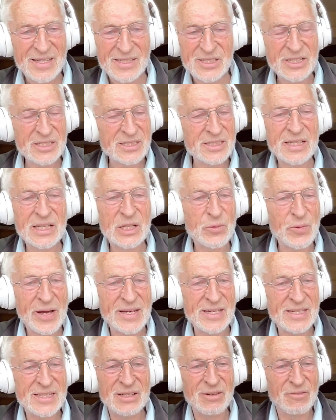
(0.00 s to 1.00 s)
it's just an
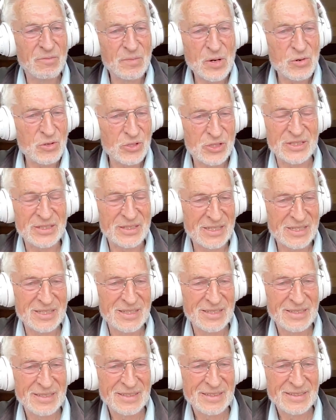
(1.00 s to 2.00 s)
equation of
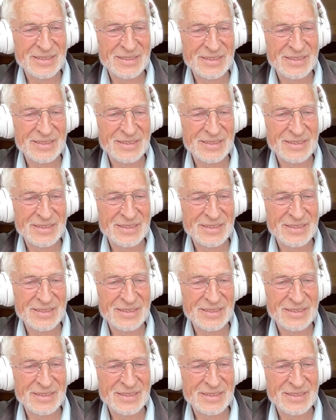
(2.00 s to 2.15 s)
motions.